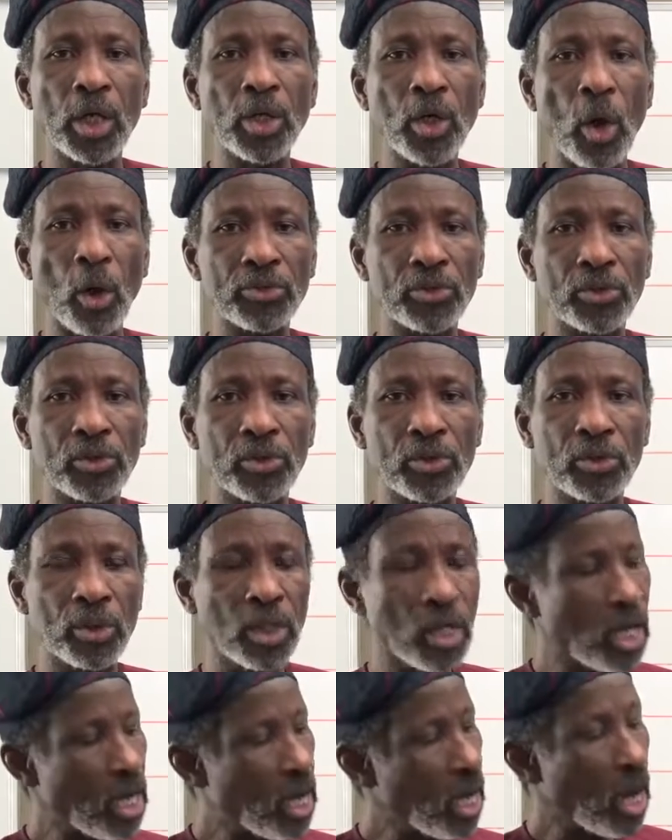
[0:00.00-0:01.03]
dots
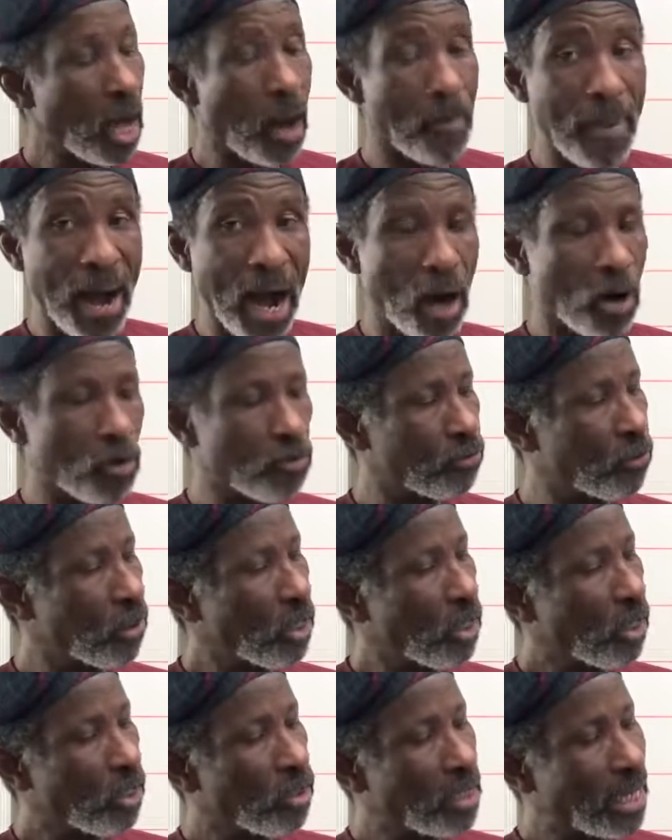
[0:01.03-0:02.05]
above.
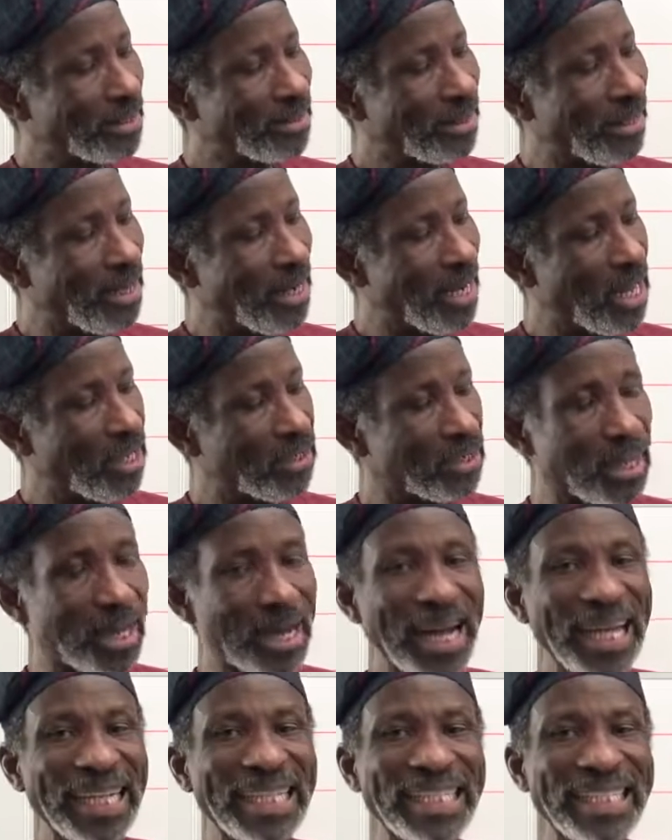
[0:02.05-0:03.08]
That's the
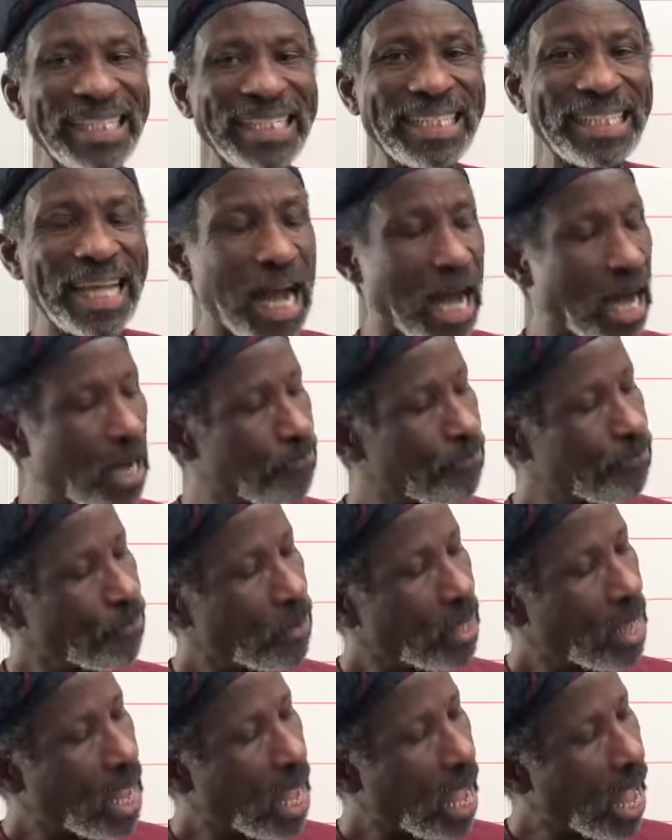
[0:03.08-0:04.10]
letter Ta.
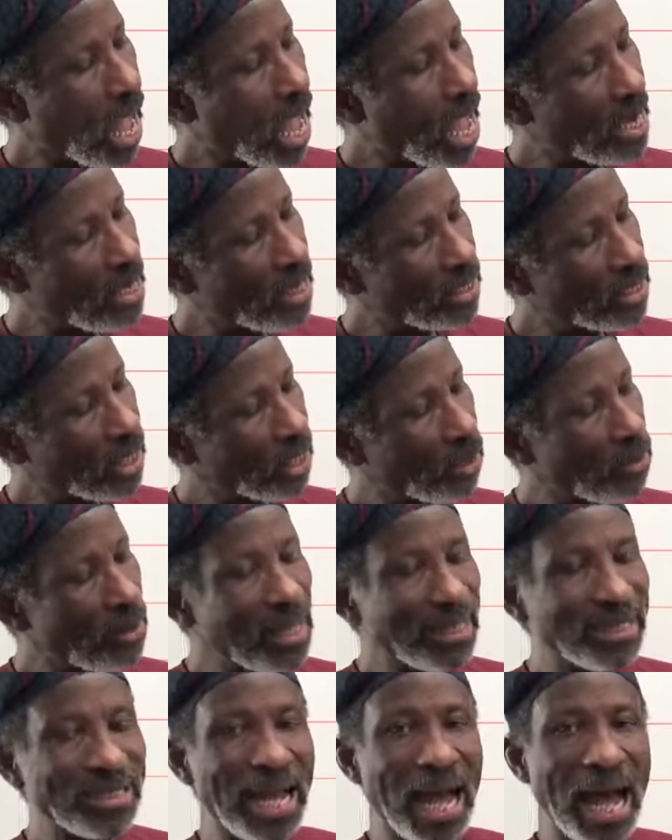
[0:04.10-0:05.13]
And there's
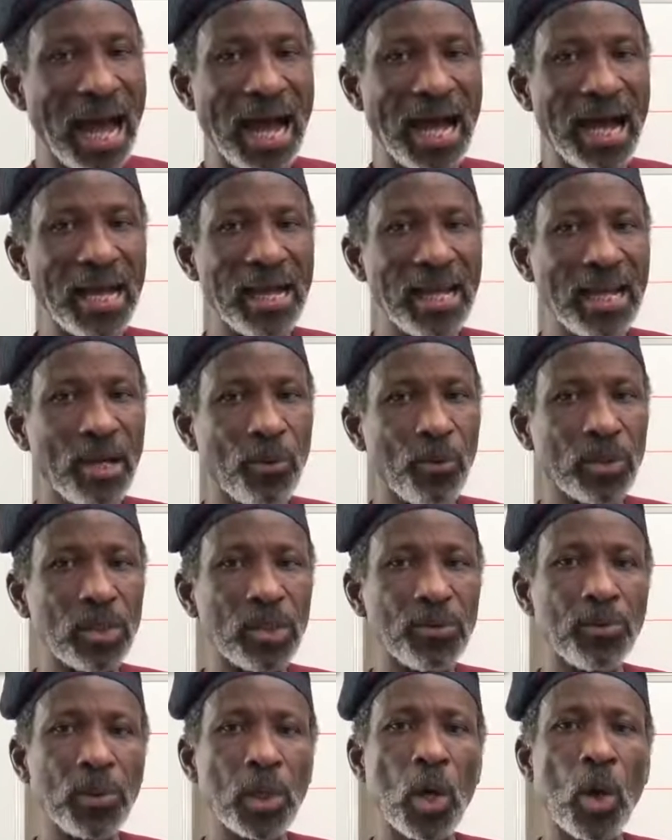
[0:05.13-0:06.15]
another Ta which
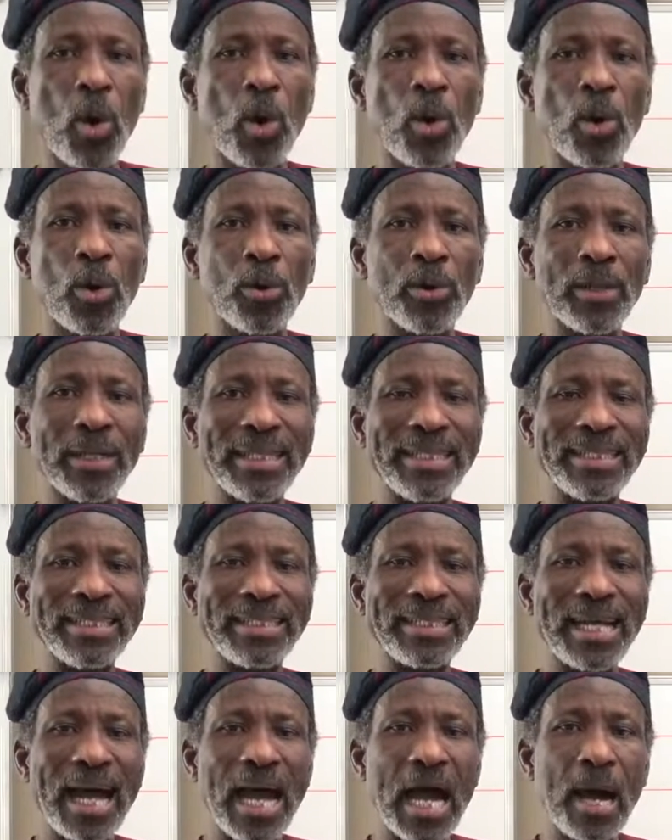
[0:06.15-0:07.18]
we call
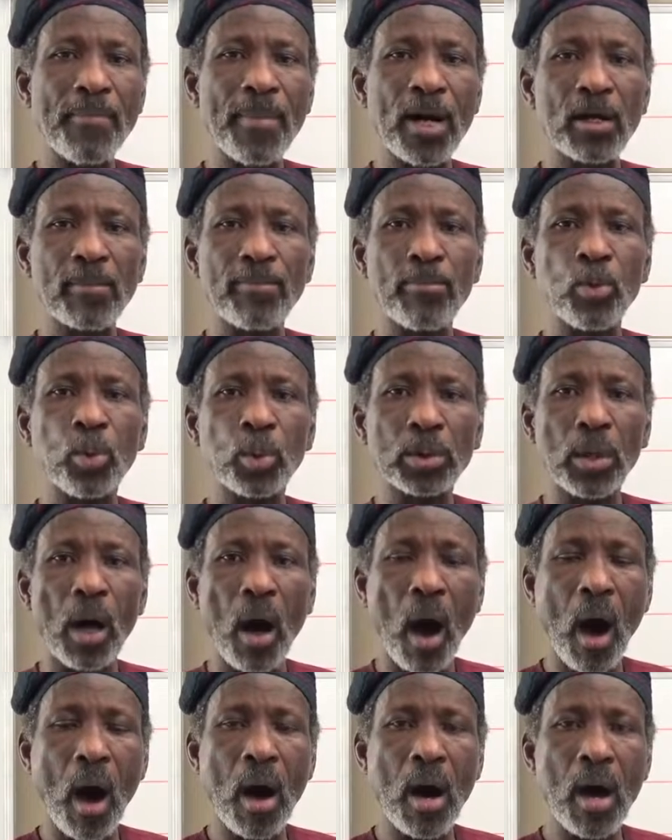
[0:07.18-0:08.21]
Ta
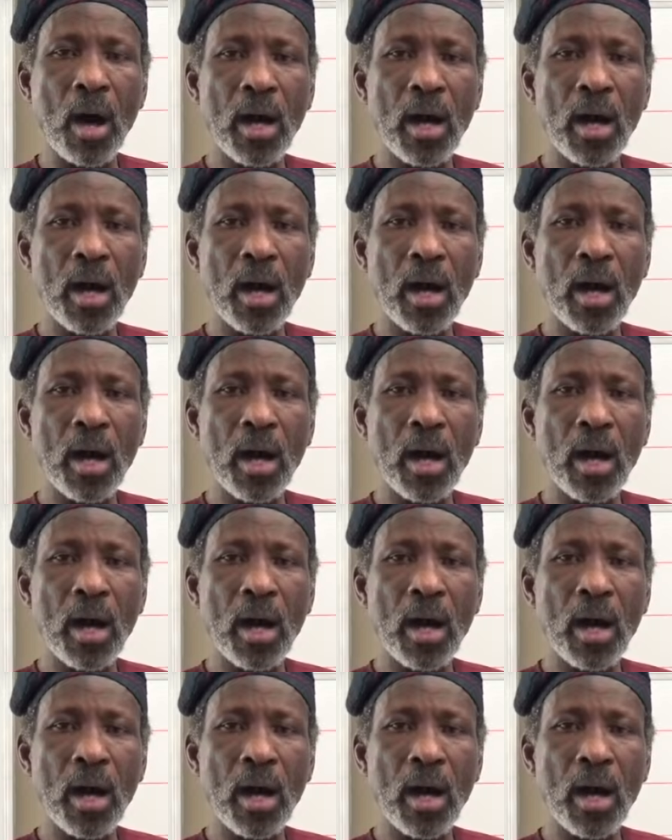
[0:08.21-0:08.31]
marbuta,